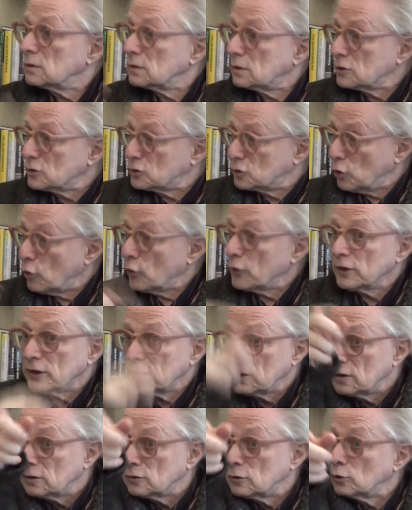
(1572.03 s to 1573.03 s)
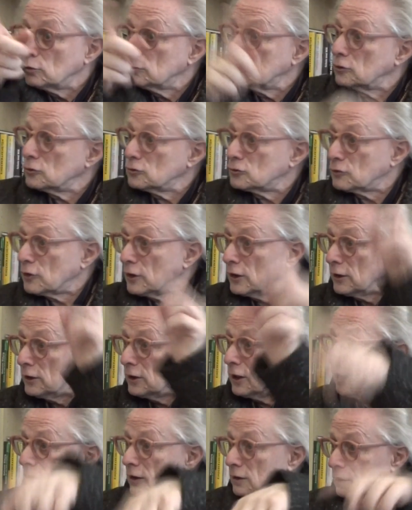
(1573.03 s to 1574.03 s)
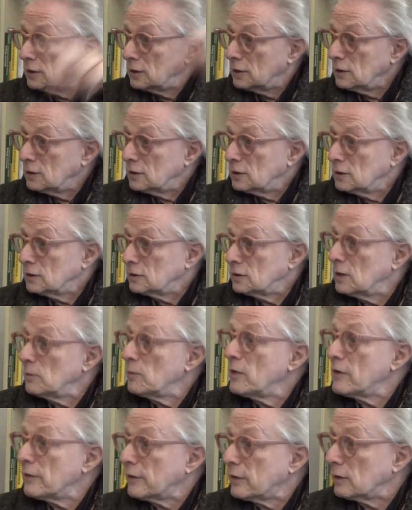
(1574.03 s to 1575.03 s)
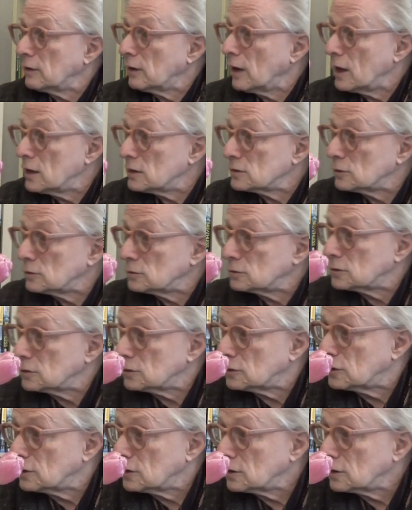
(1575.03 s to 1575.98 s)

The story that I told the Australian guy, the American guys also.